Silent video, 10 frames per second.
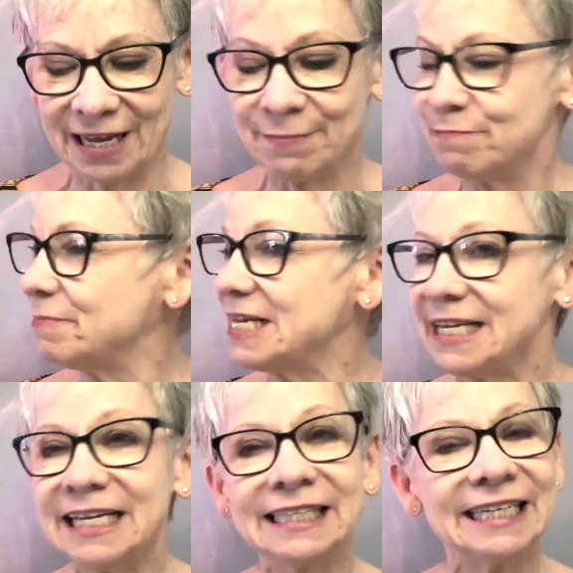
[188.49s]

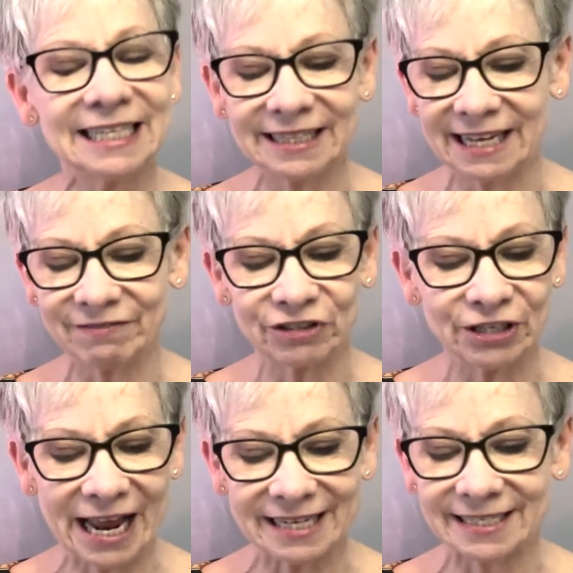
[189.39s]
Immediately they left their
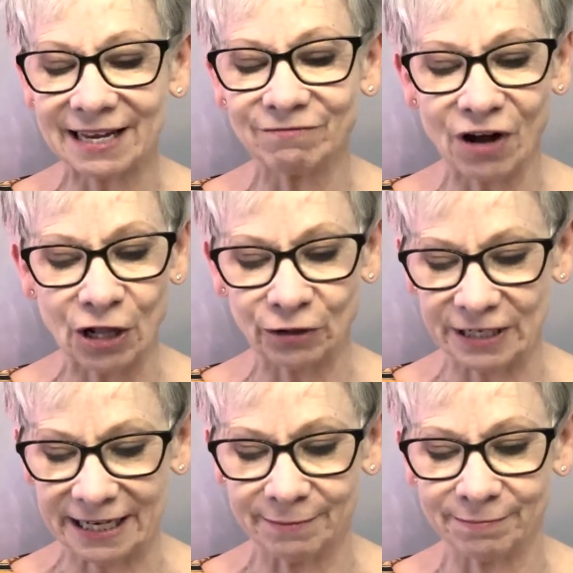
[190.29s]
nets and followed
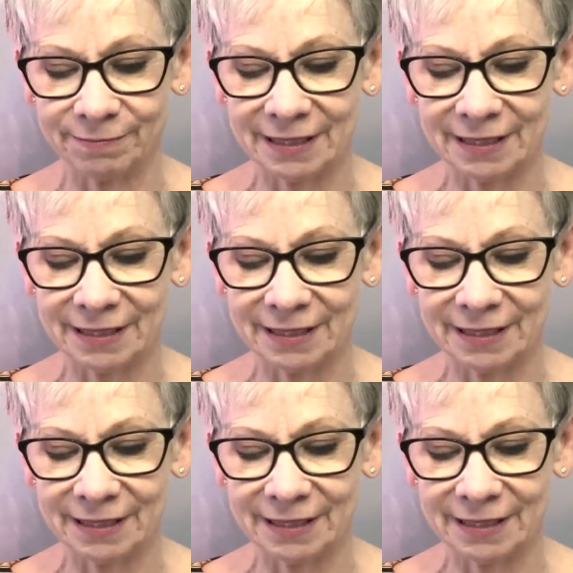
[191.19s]
him.